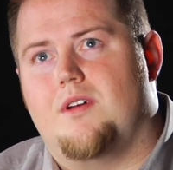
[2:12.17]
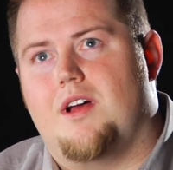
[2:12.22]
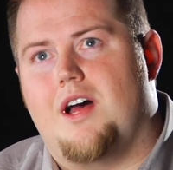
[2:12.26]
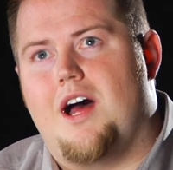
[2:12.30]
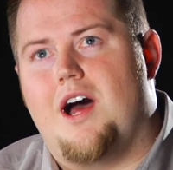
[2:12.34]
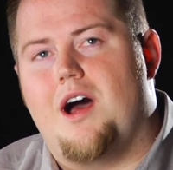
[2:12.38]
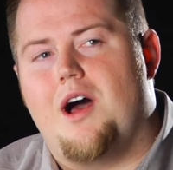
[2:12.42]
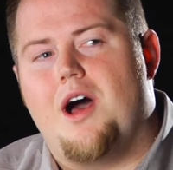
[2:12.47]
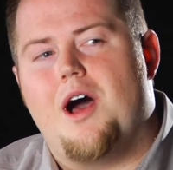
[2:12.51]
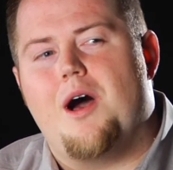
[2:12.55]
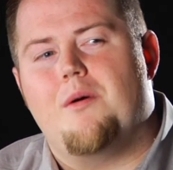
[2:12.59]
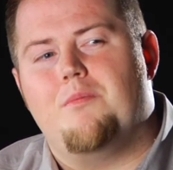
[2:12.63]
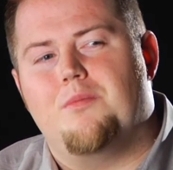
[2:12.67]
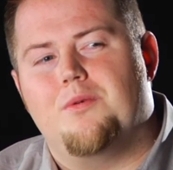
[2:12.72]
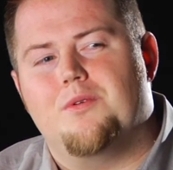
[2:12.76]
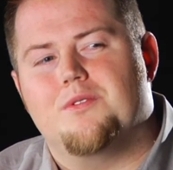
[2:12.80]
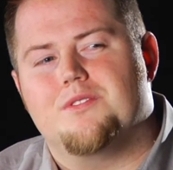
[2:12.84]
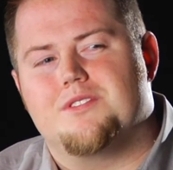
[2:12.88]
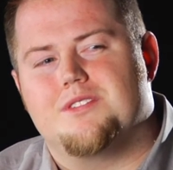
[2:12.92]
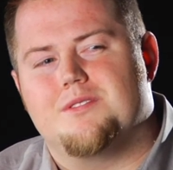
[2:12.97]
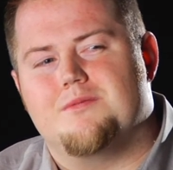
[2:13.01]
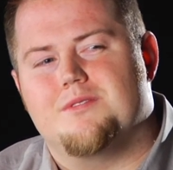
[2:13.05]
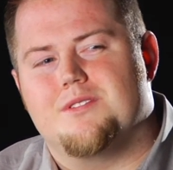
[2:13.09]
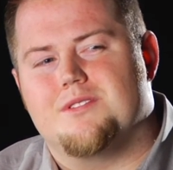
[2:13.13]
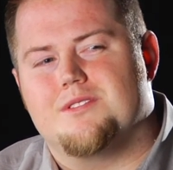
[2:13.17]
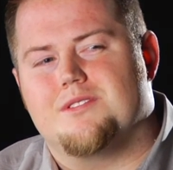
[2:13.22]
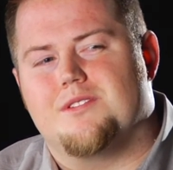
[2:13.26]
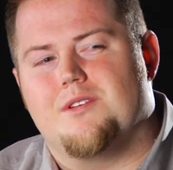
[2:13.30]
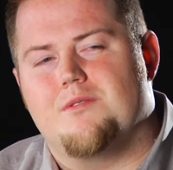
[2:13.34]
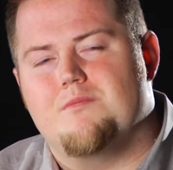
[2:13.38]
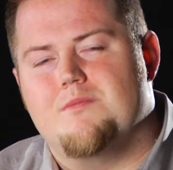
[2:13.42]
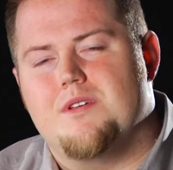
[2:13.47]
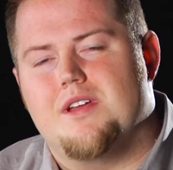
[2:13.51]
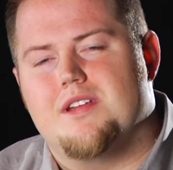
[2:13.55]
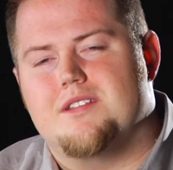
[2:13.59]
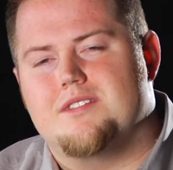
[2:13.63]
I'll pull some of those
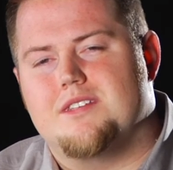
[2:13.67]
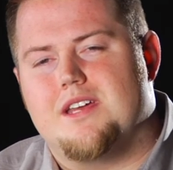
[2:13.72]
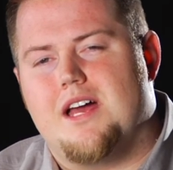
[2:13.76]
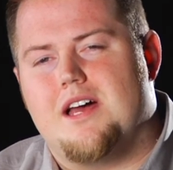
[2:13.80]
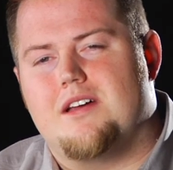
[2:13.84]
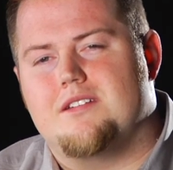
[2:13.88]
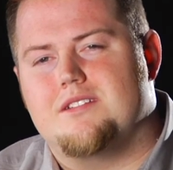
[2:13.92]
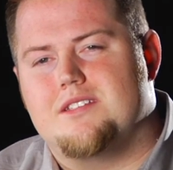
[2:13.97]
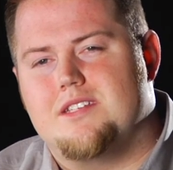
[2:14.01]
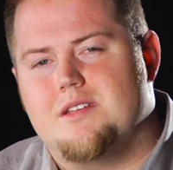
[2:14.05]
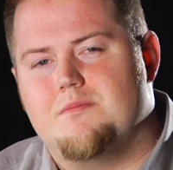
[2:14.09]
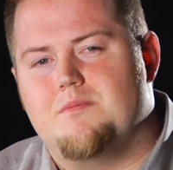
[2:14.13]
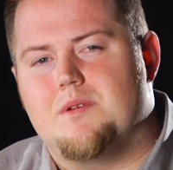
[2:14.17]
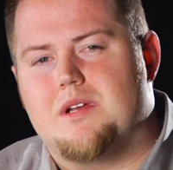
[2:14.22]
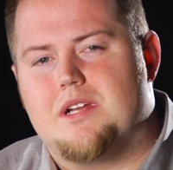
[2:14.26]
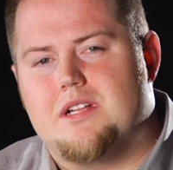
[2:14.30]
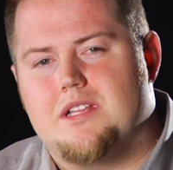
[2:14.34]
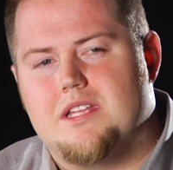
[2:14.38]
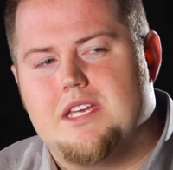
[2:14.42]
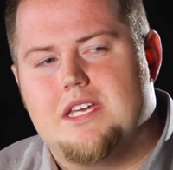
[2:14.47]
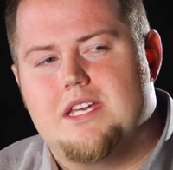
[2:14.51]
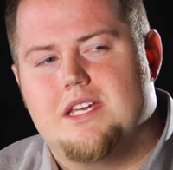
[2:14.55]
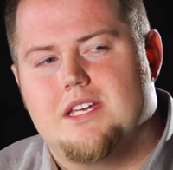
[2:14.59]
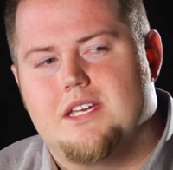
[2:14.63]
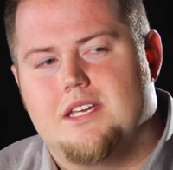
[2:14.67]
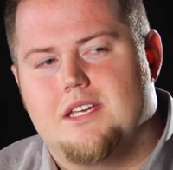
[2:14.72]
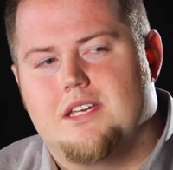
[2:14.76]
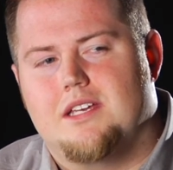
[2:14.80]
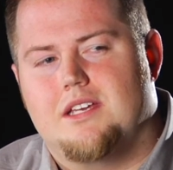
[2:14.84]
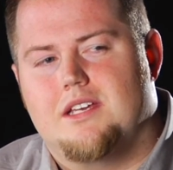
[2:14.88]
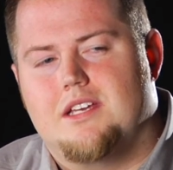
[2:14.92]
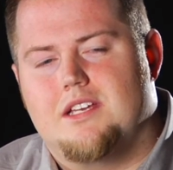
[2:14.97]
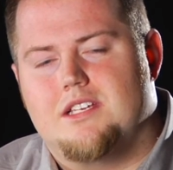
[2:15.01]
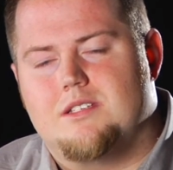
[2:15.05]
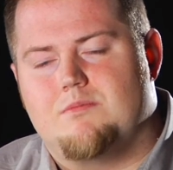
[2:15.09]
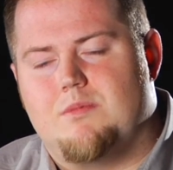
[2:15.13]
low mids out typically,
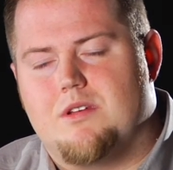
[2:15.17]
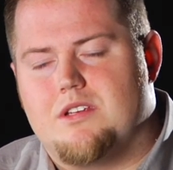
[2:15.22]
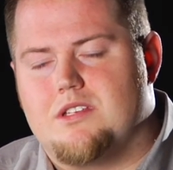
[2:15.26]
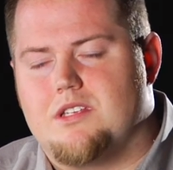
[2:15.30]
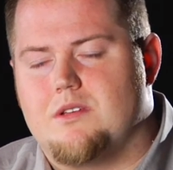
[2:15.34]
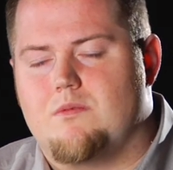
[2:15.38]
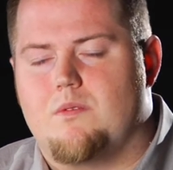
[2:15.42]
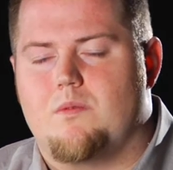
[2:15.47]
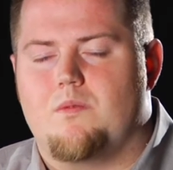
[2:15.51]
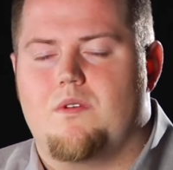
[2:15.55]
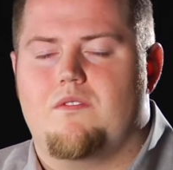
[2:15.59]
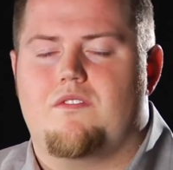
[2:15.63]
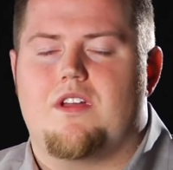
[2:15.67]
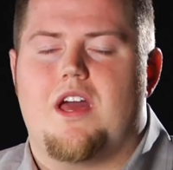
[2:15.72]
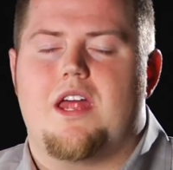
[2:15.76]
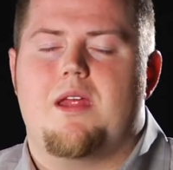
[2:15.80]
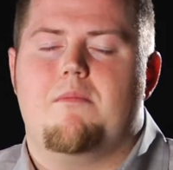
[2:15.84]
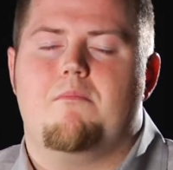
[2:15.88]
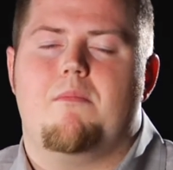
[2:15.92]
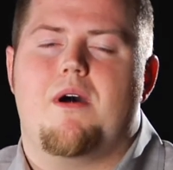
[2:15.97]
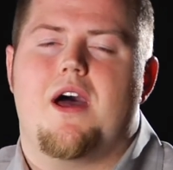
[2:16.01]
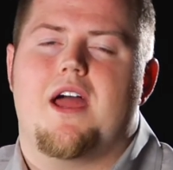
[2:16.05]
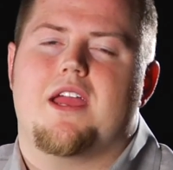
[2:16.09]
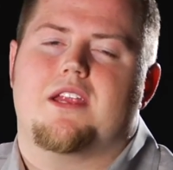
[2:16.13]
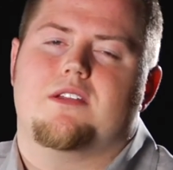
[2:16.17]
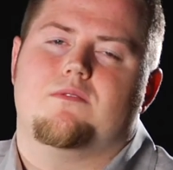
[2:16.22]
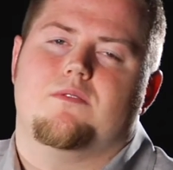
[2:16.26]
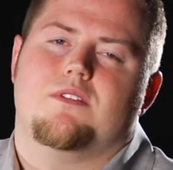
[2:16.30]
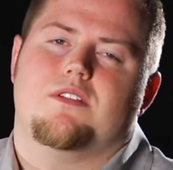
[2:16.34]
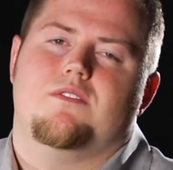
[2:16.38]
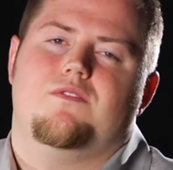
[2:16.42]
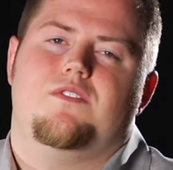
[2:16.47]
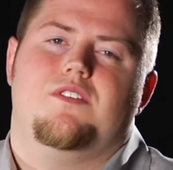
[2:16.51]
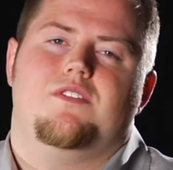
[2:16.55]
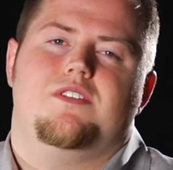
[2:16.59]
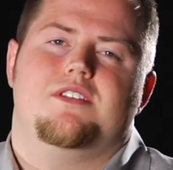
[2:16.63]
especially when we've got it mic'd
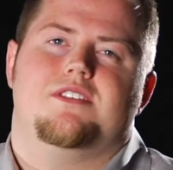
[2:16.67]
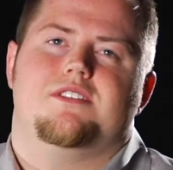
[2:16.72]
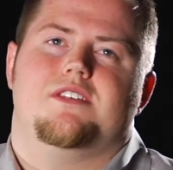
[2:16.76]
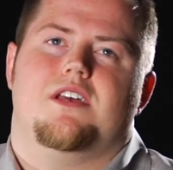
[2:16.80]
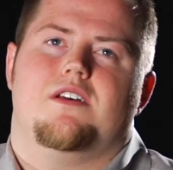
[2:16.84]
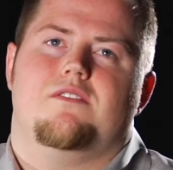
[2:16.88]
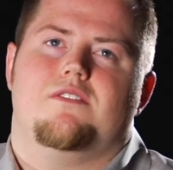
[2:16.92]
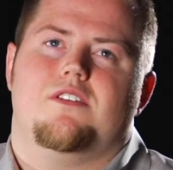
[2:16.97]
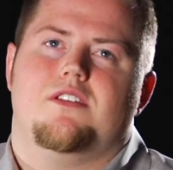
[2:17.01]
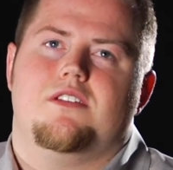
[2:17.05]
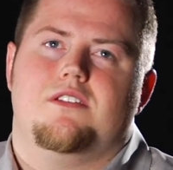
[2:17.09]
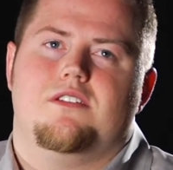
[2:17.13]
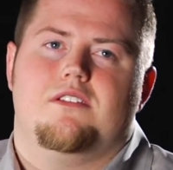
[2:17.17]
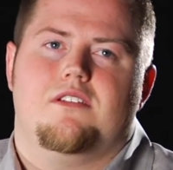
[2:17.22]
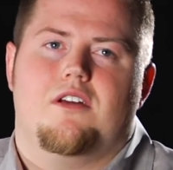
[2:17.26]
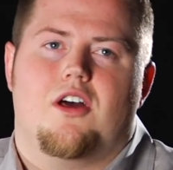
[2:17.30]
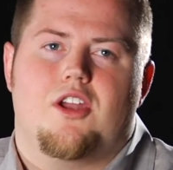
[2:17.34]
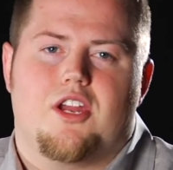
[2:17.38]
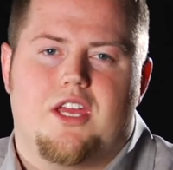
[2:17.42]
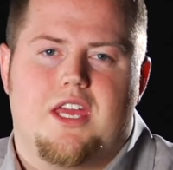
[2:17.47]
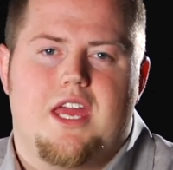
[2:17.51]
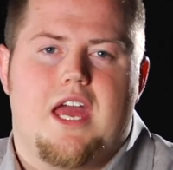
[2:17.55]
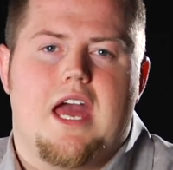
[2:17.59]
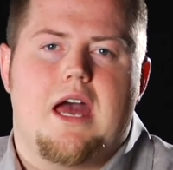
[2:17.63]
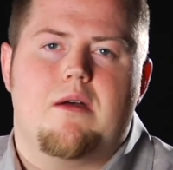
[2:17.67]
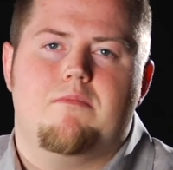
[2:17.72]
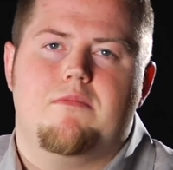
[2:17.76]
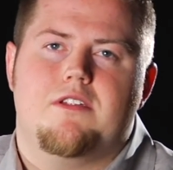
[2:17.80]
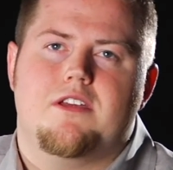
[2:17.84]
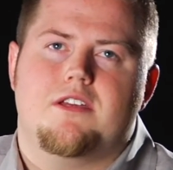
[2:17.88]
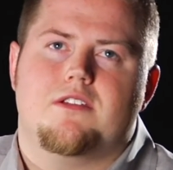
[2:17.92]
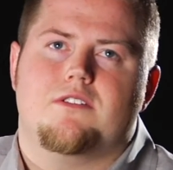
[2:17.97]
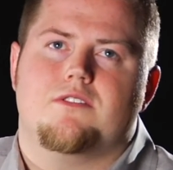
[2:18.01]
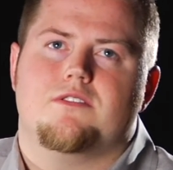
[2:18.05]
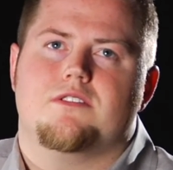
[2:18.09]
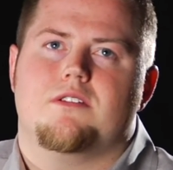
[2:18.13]
with a 57 on a
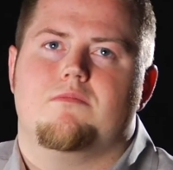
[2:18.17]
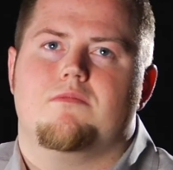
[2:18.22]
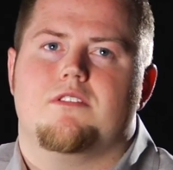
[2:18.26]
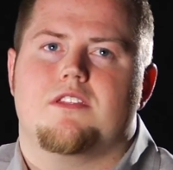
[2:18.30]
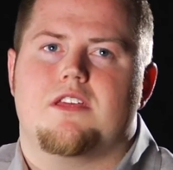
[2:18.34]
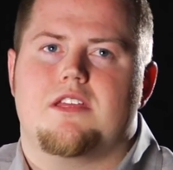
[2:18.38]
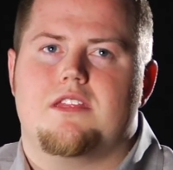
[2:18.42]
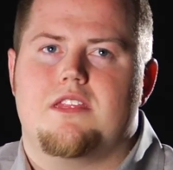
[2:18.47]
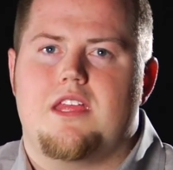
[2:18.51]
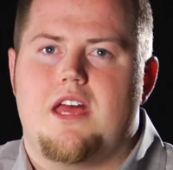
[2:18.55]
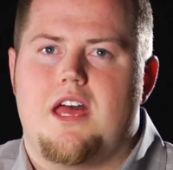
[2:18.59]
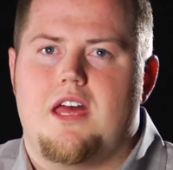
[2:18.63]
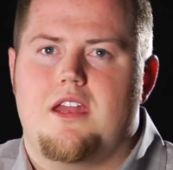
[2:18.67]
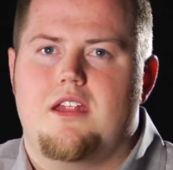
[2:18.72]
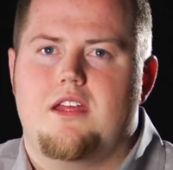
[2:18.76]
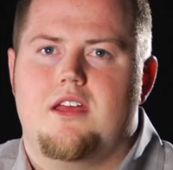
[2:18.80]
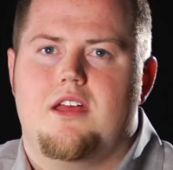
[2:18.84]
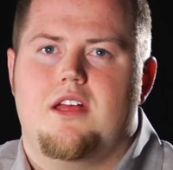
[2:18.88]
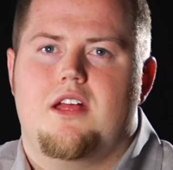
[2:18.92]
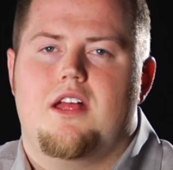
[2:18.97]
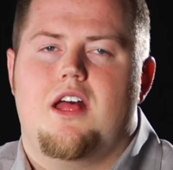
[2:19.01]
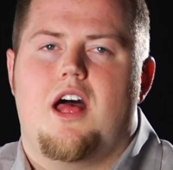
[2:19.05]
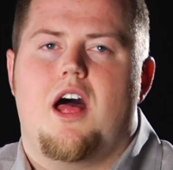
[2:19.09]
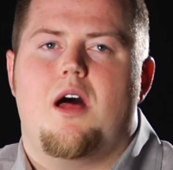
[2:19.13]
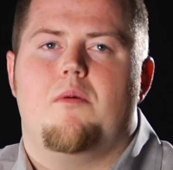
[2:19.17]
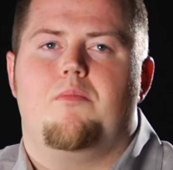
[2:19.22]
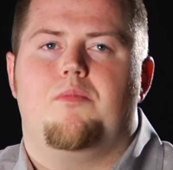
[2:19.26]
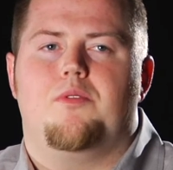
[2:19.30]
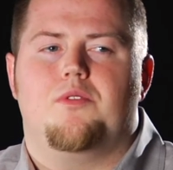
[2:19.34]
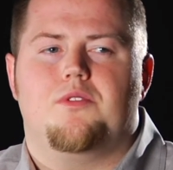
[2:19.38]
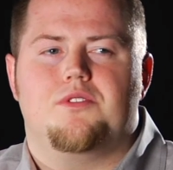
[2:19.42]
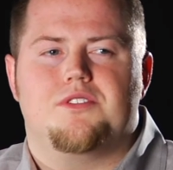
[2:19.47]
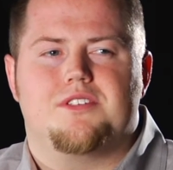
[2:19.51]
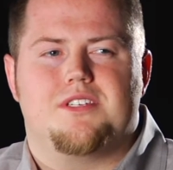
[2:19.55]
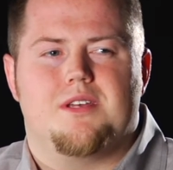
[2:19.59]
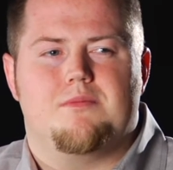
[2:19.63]
cabinet or something like that. I'll
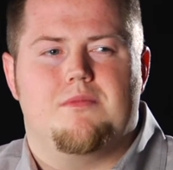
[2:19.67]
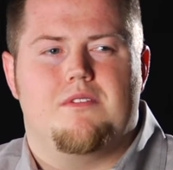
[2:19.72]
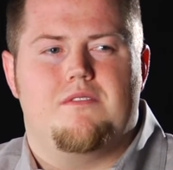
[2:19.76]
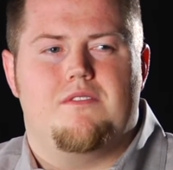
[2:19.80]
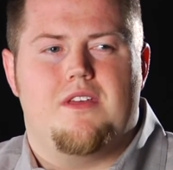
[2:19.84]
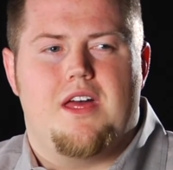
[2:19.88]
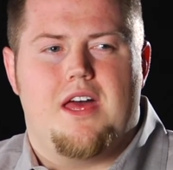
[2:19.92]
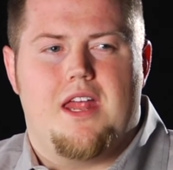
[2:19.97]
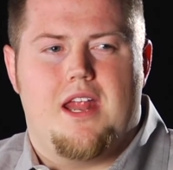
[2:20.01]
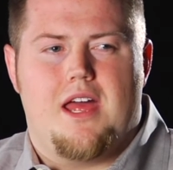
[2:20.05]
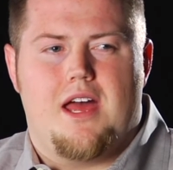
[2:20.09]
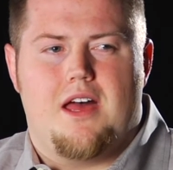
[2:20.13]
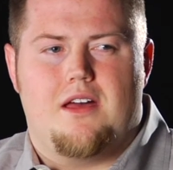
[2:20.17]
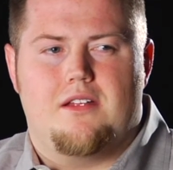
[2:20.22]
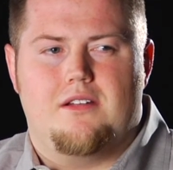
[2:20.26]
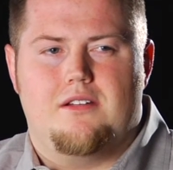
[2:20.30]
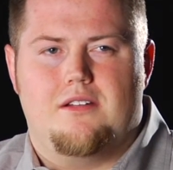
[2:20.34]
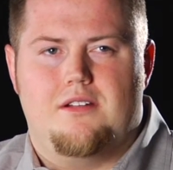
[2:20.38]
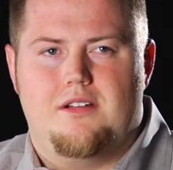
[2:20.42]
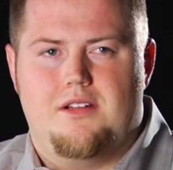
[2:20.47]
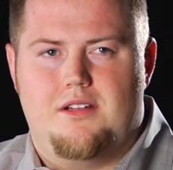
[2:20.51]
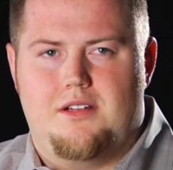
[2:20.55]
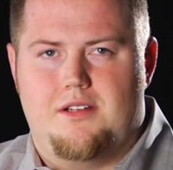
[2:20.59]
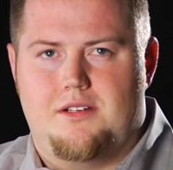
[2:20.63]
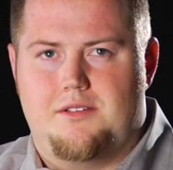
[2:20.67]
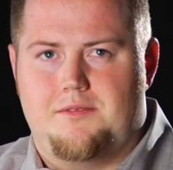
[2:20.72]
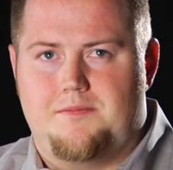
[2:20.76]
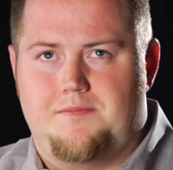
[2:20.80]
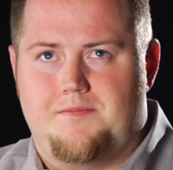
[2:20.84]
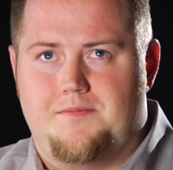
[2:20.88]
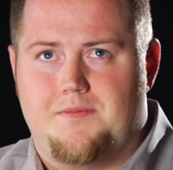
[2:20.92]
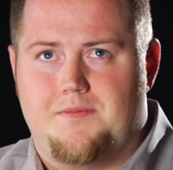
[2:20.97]
pull some of that out. I